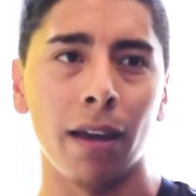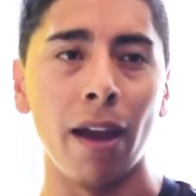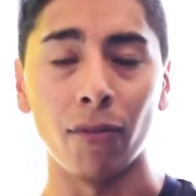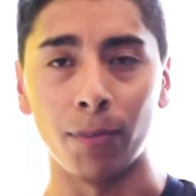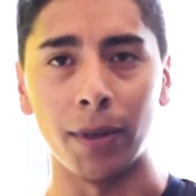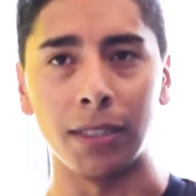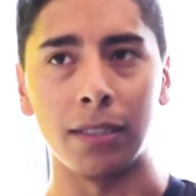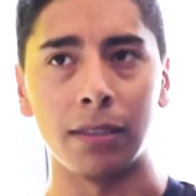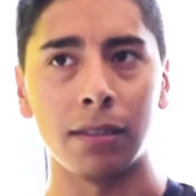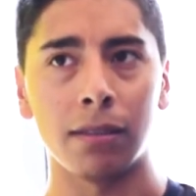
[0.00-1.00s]

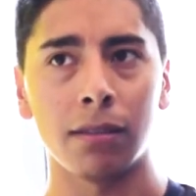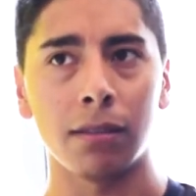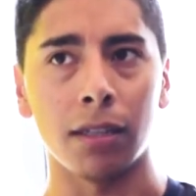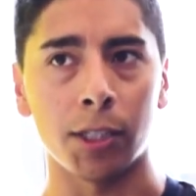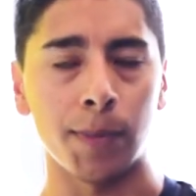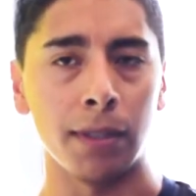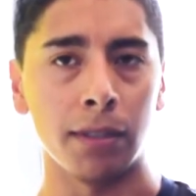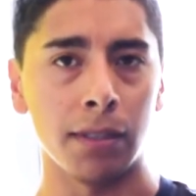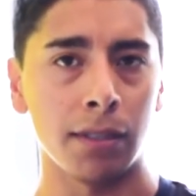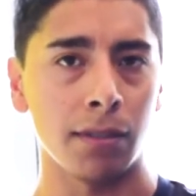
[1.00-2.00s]
everybody's
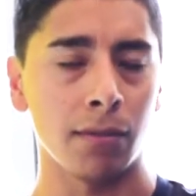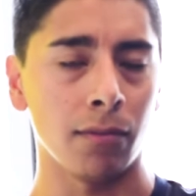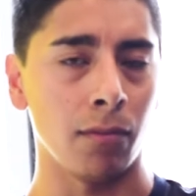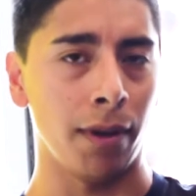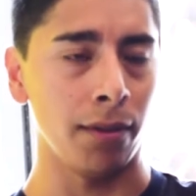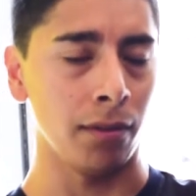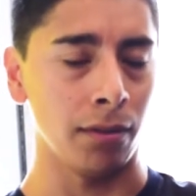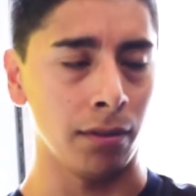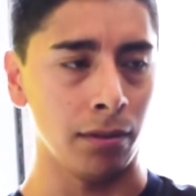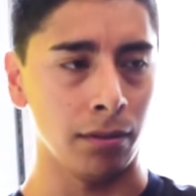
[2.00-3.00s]
experience,
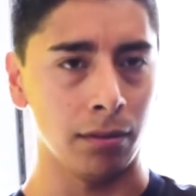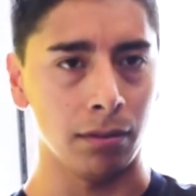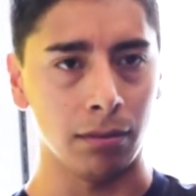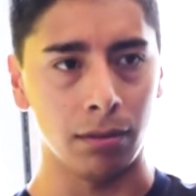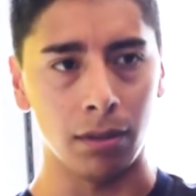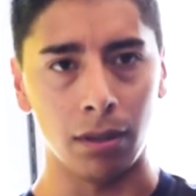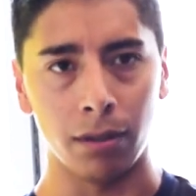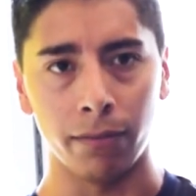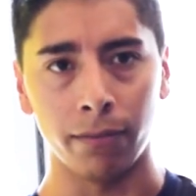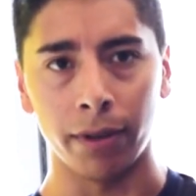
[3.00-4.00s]
whether
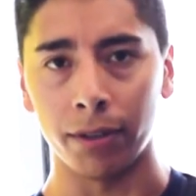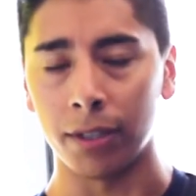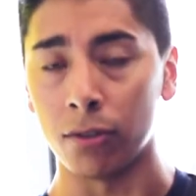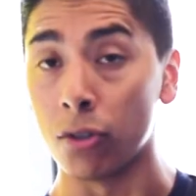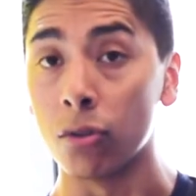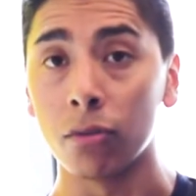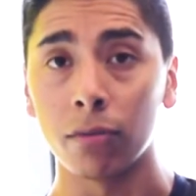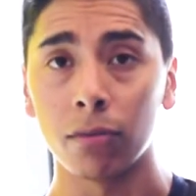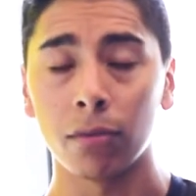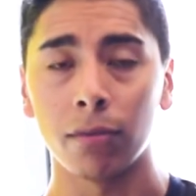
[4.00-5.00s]
very
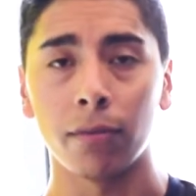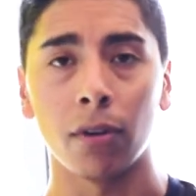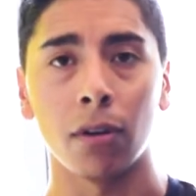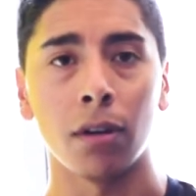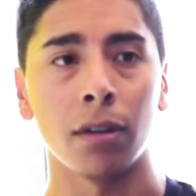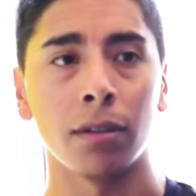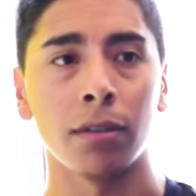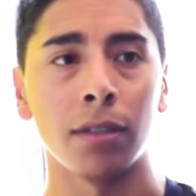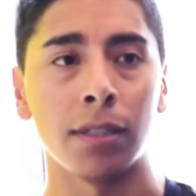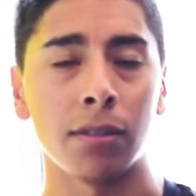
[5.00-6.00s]
new, uh,
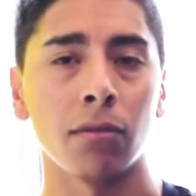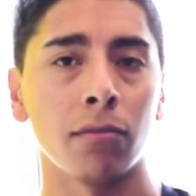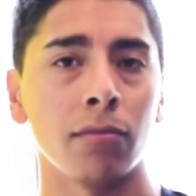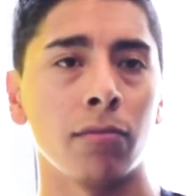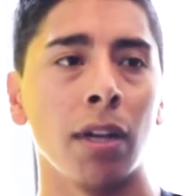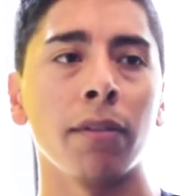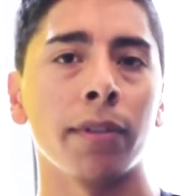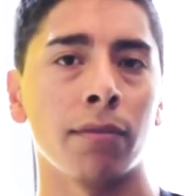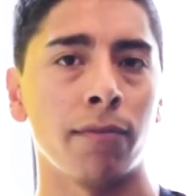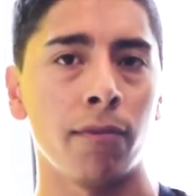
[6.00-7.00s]
is still
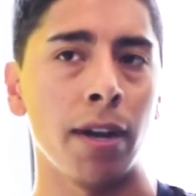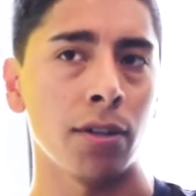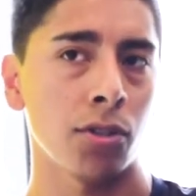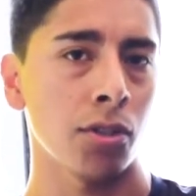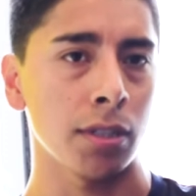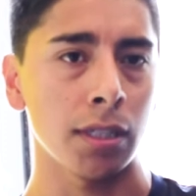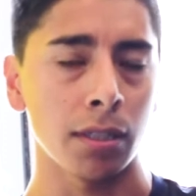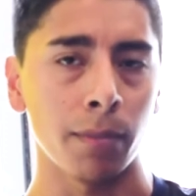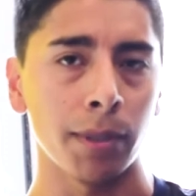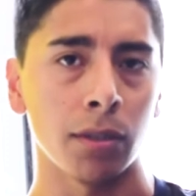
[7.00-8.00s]
relevant and fresh, just as
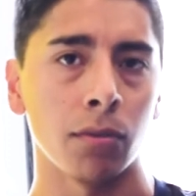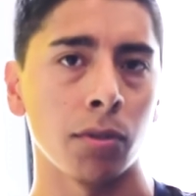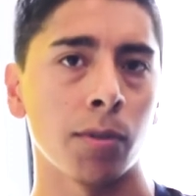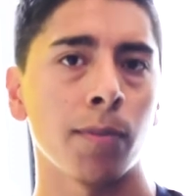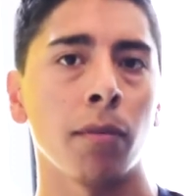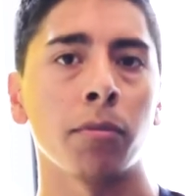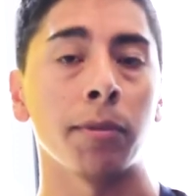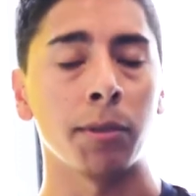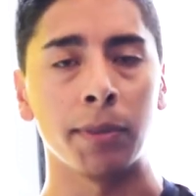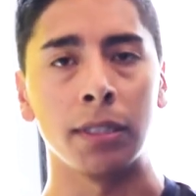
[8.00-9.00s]
somebody who's
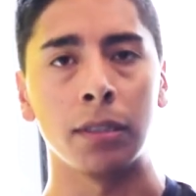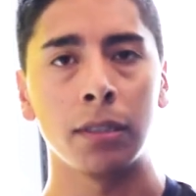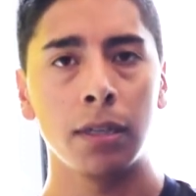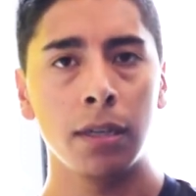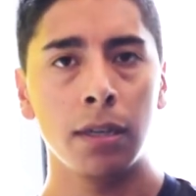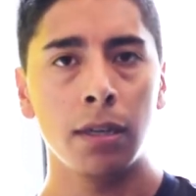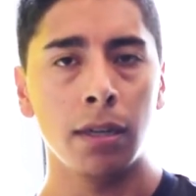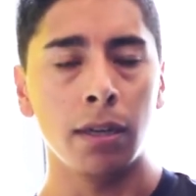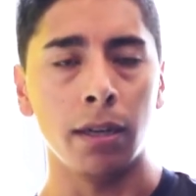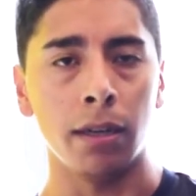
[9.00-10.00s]
probably been
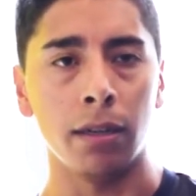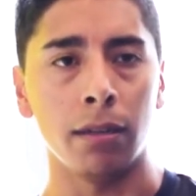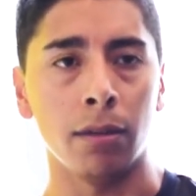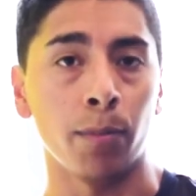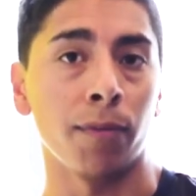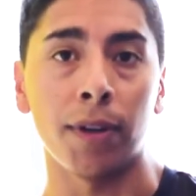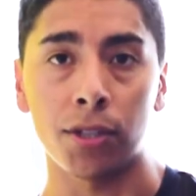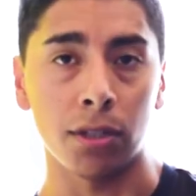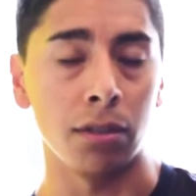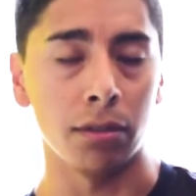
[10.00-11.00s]
in the
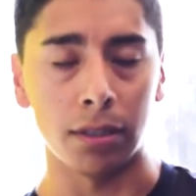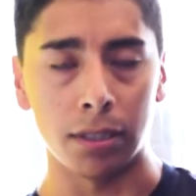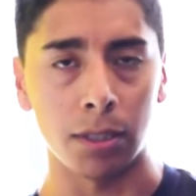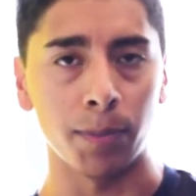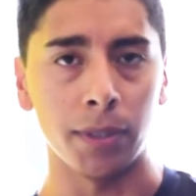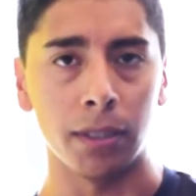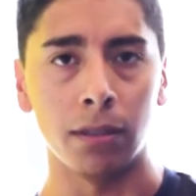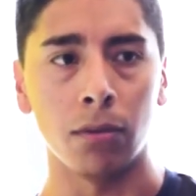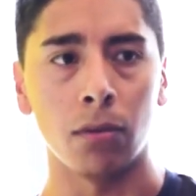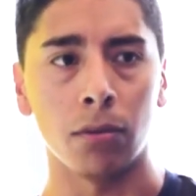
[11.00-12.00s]
profession or the
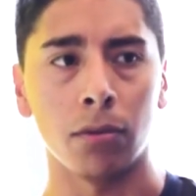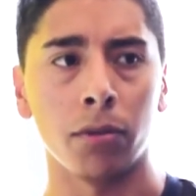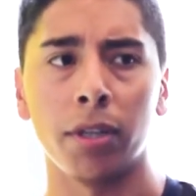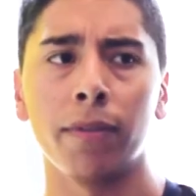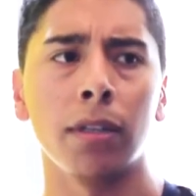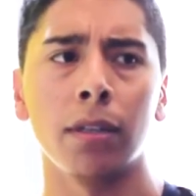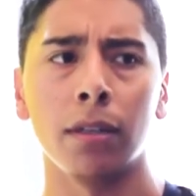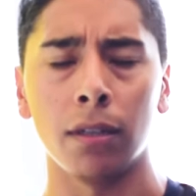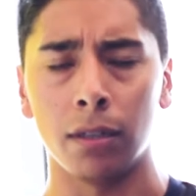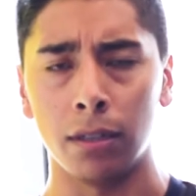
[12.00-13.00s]
discipline or, or even
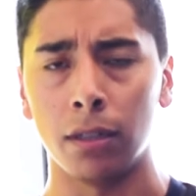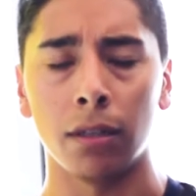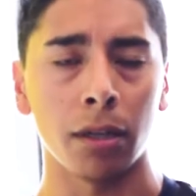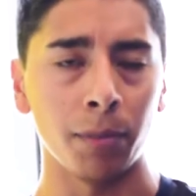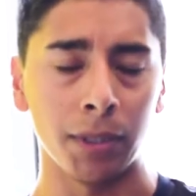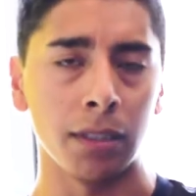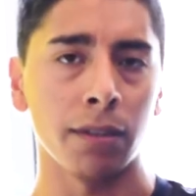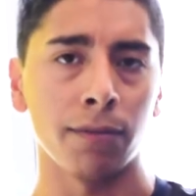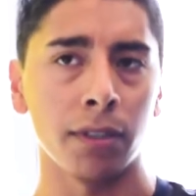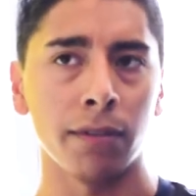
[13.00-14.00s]
in a, in a completely
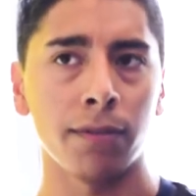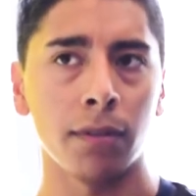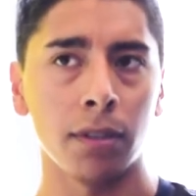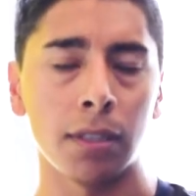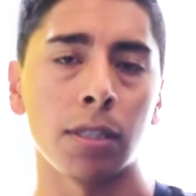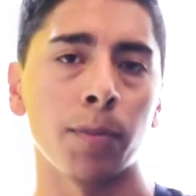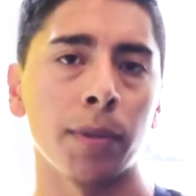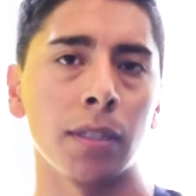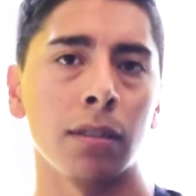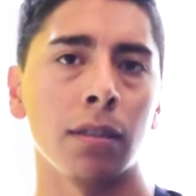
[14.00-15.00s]
different dif uh,
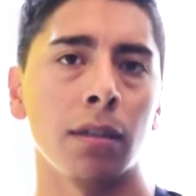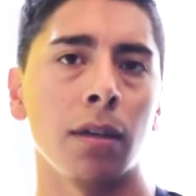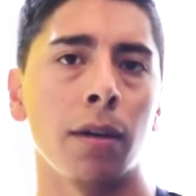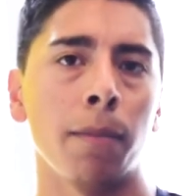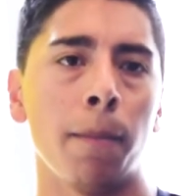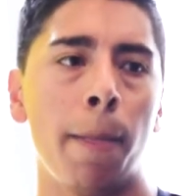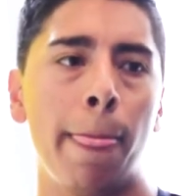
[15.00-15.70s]
discipline um,